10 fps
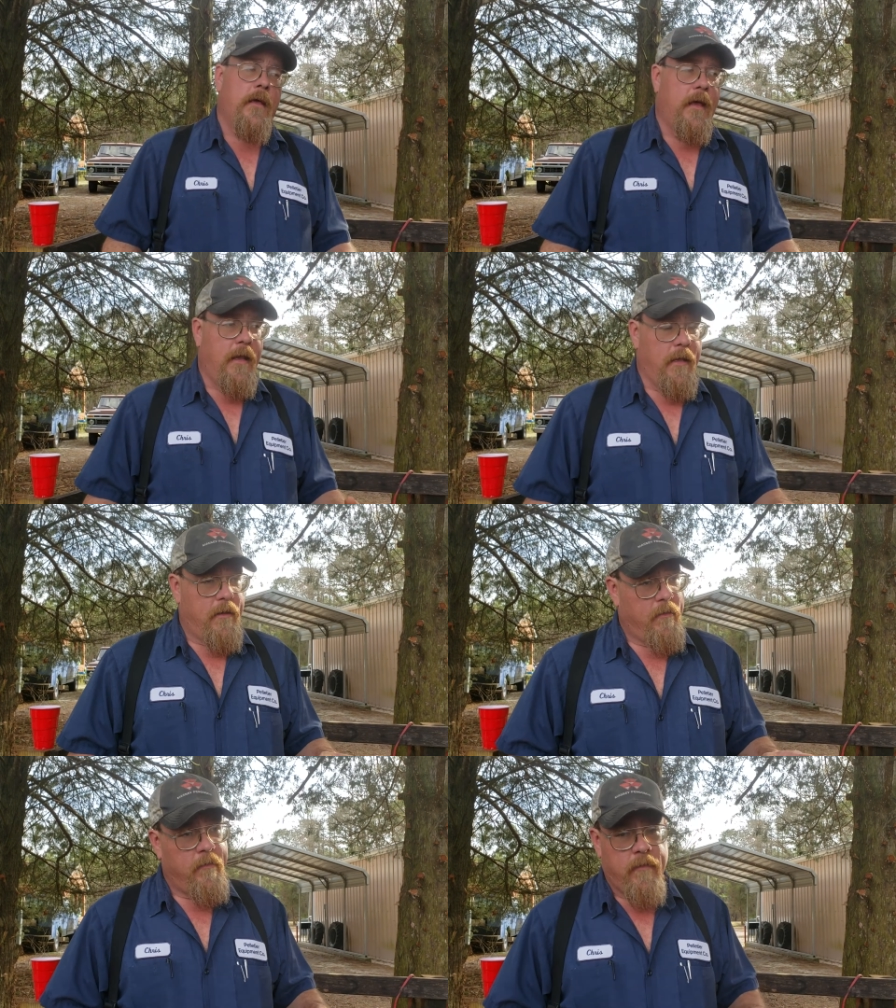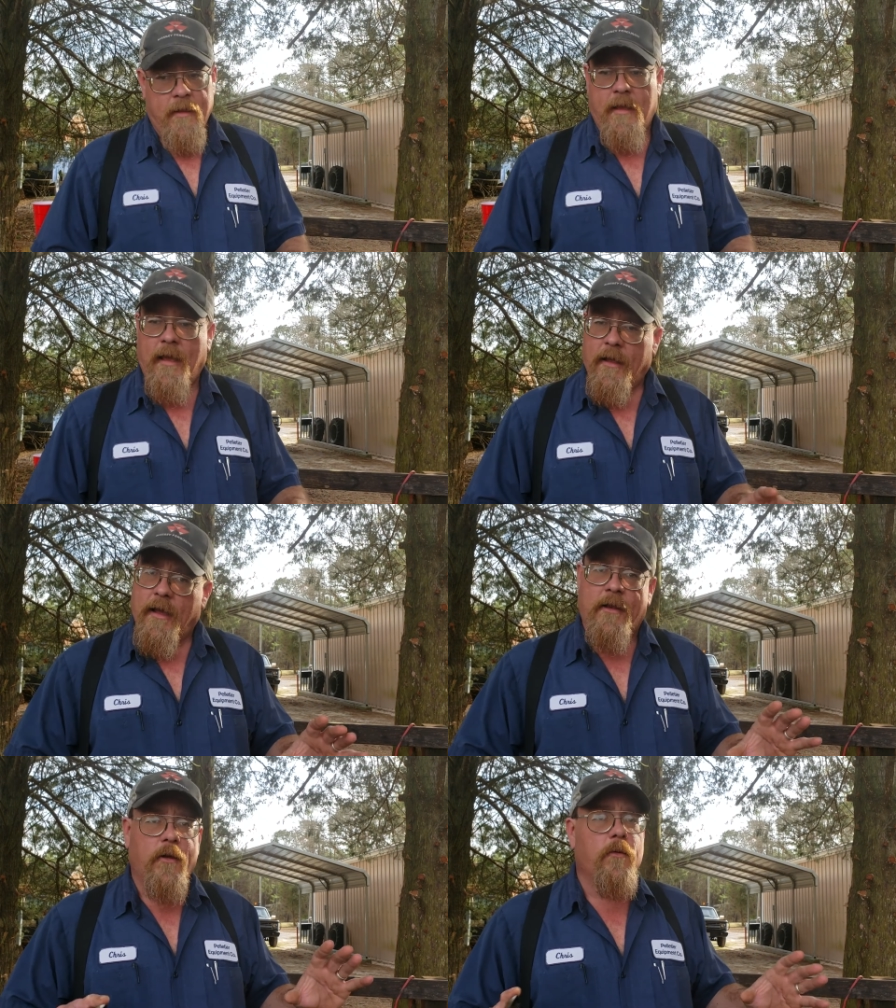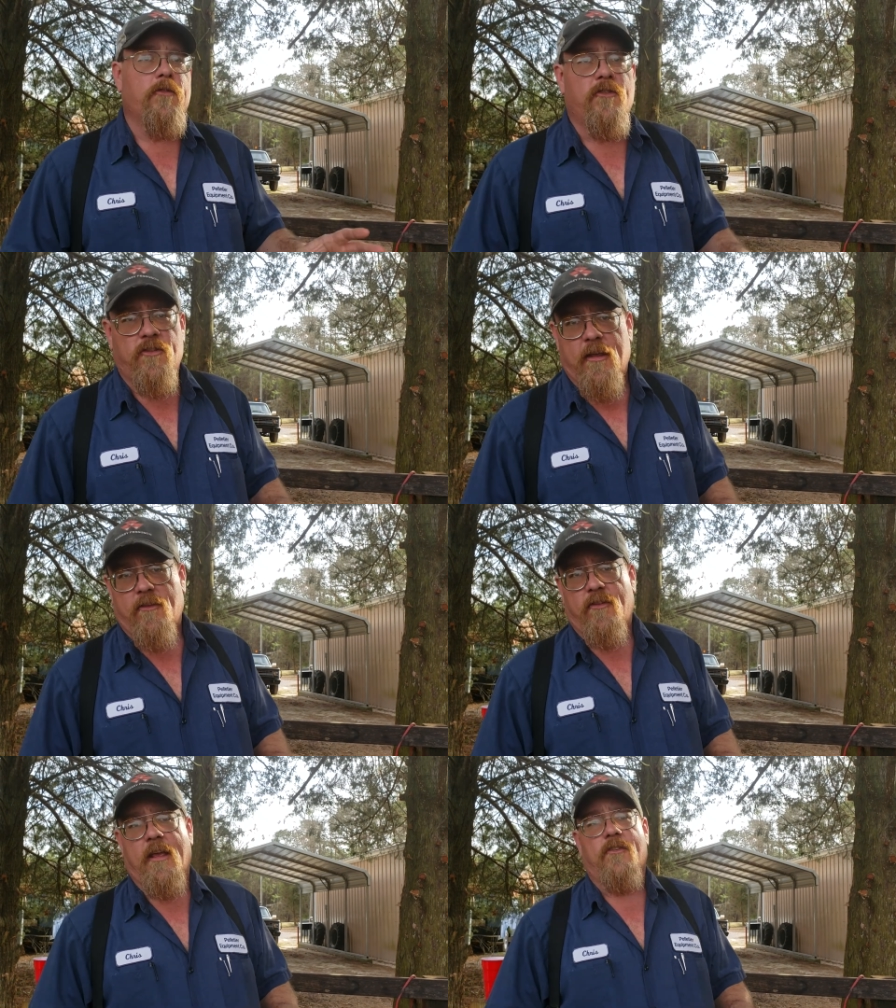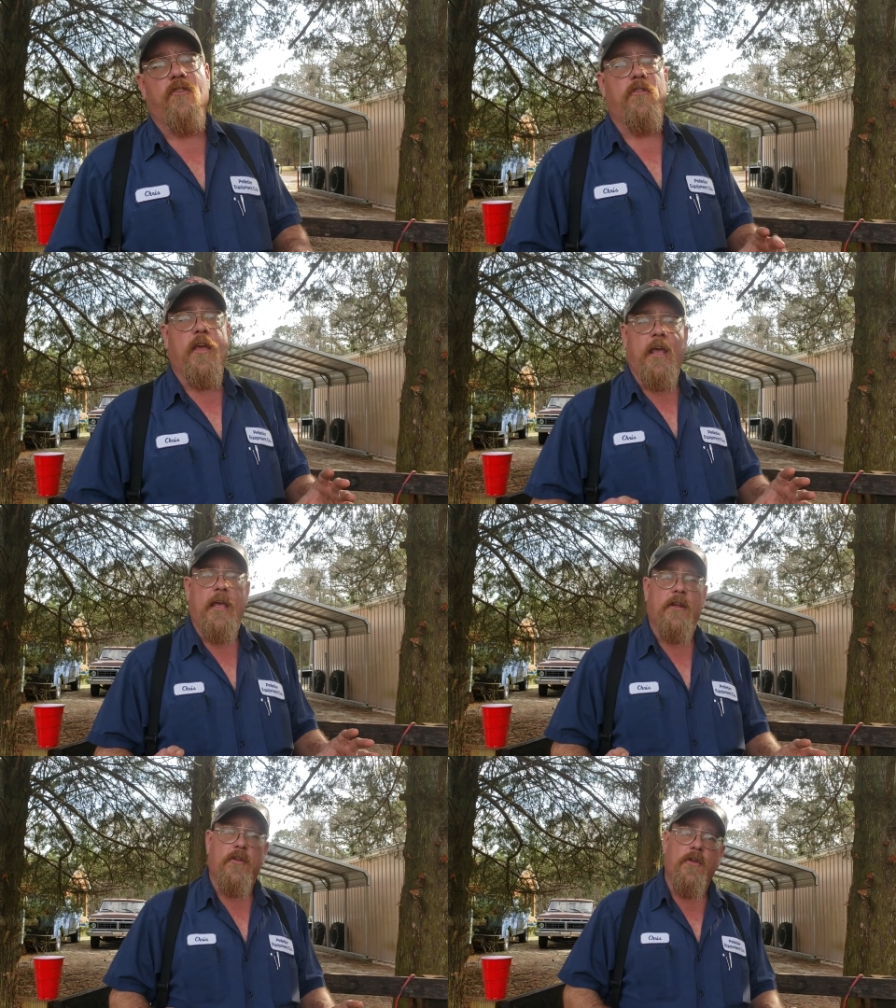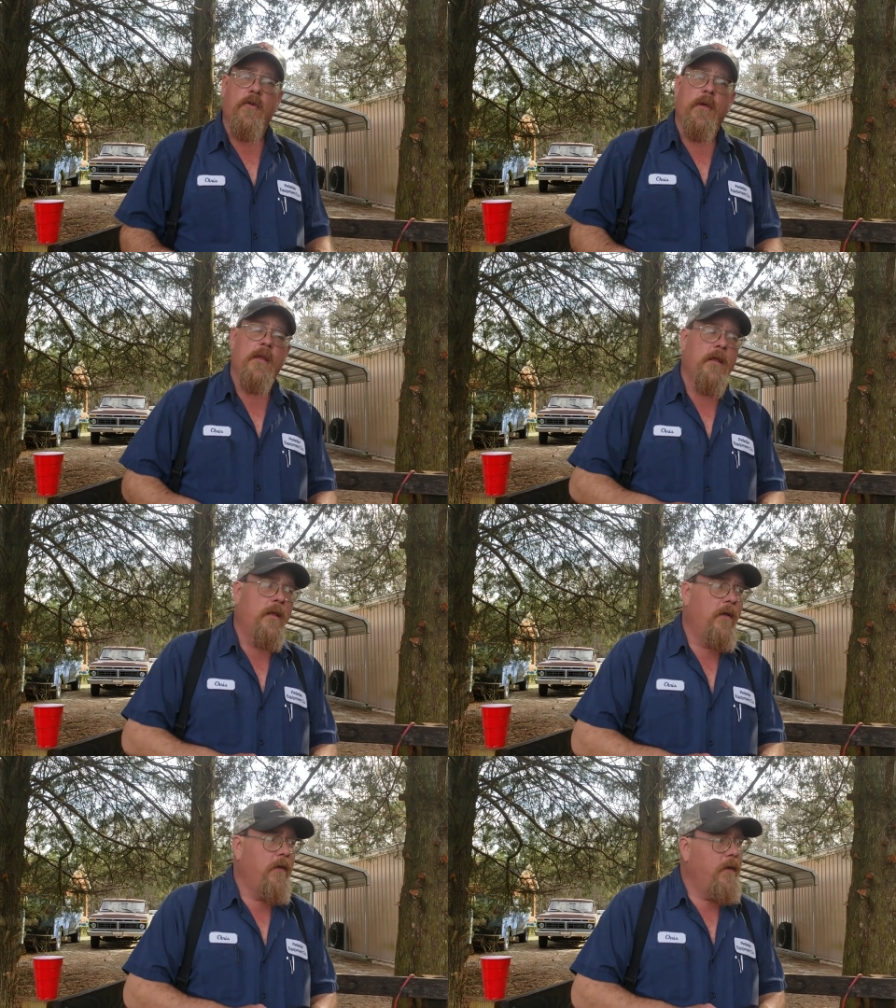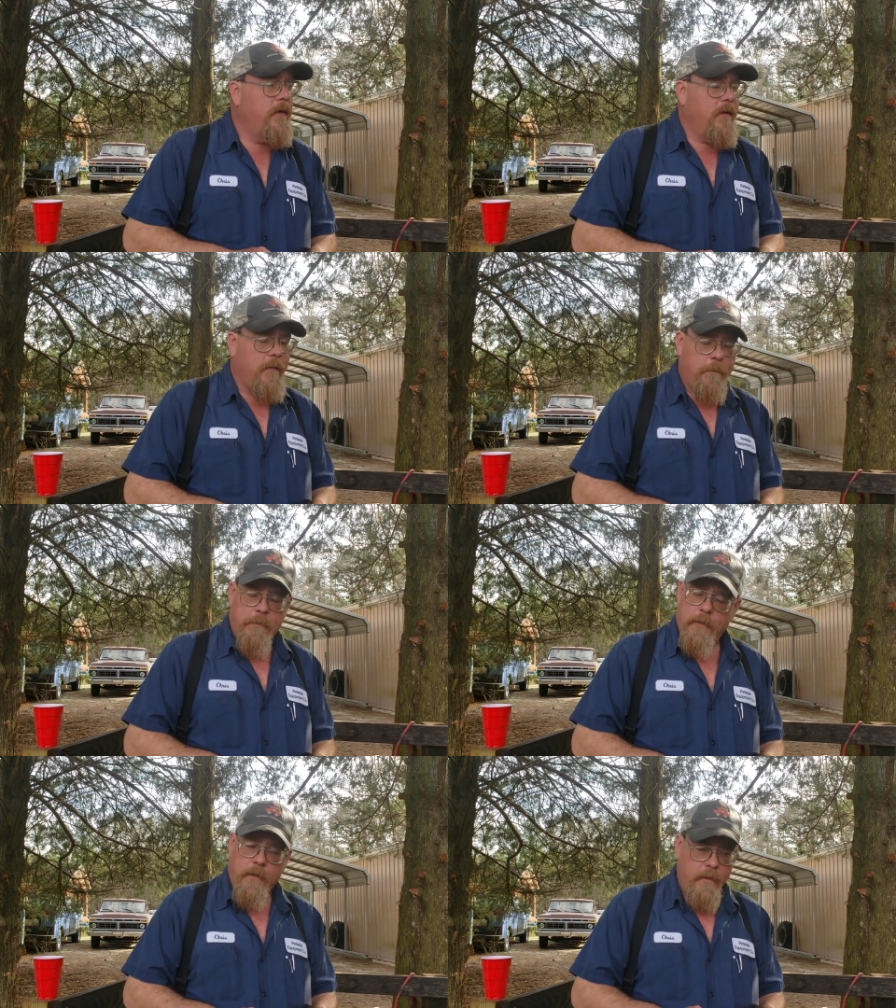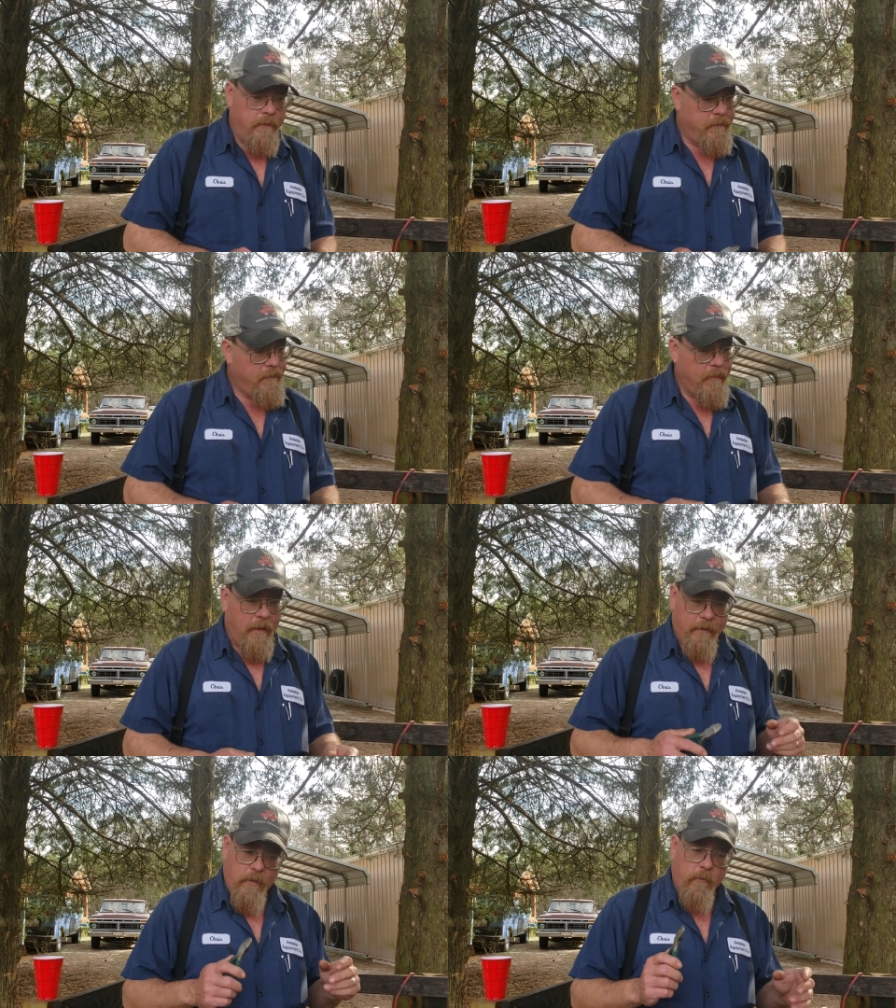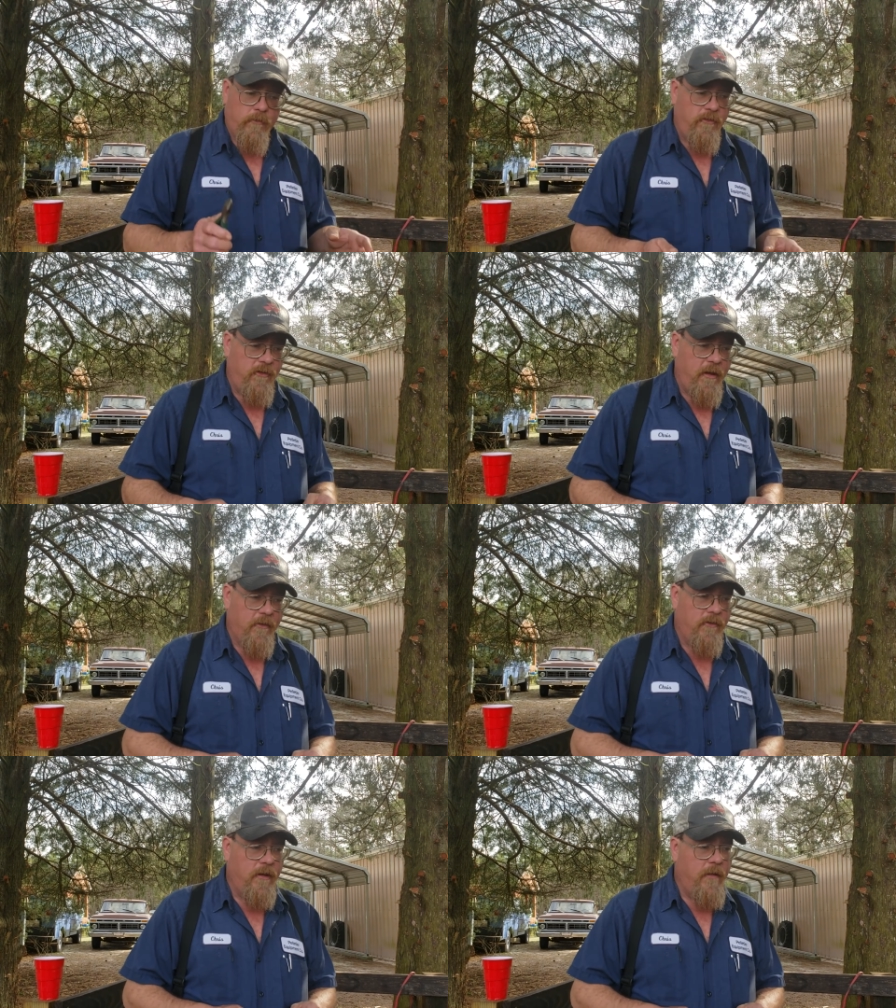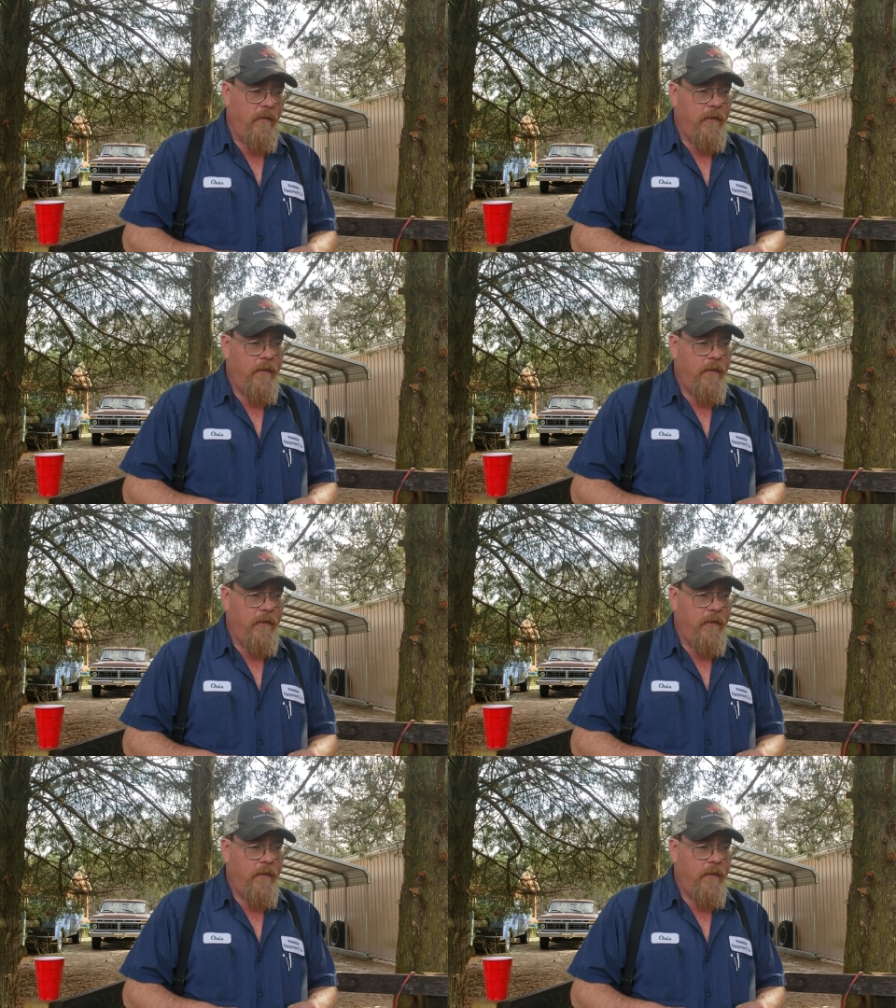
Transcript: And I, I don't suggest that. You can do it, but I don't suggest it.